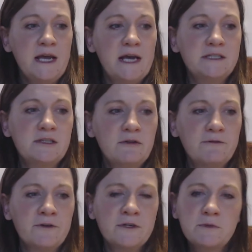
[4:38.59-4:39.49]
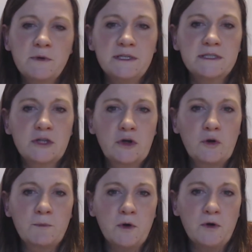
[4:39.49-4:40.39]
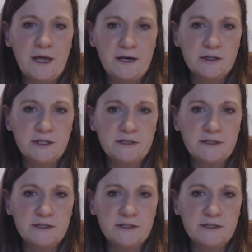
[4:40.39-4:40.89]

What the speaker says: And so the first one is thermal energy.